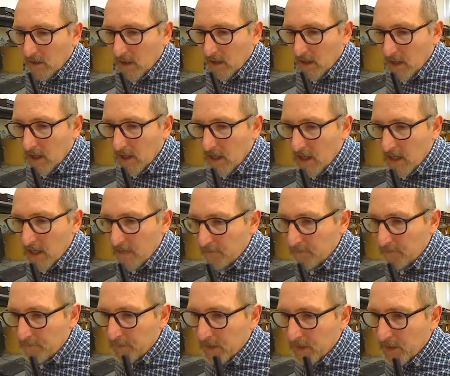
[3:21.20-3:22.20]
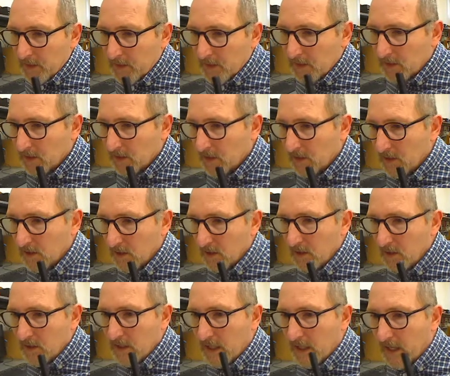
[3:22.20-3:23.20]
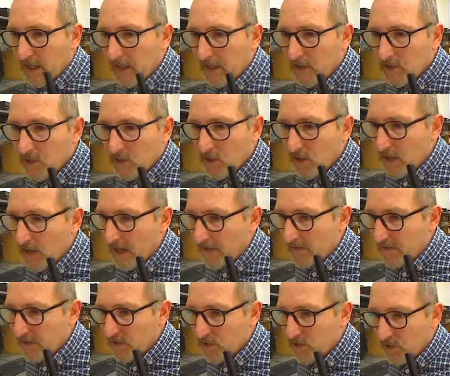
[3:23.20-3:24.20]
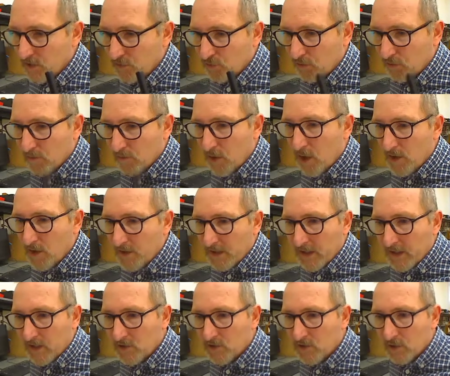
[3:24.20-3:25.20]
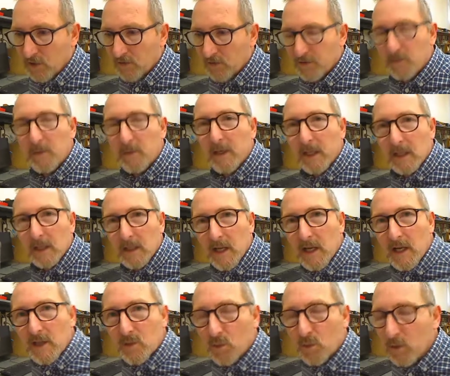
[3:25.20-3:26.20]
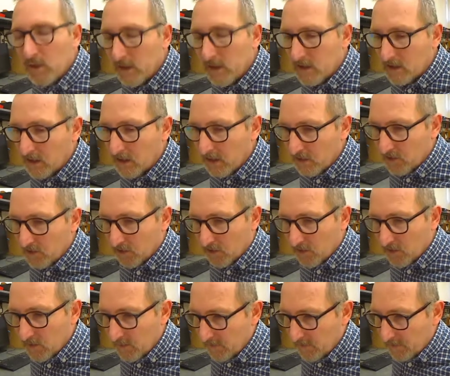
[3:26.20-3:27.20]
Okay, so having just reminded ourselves about last week's lesson,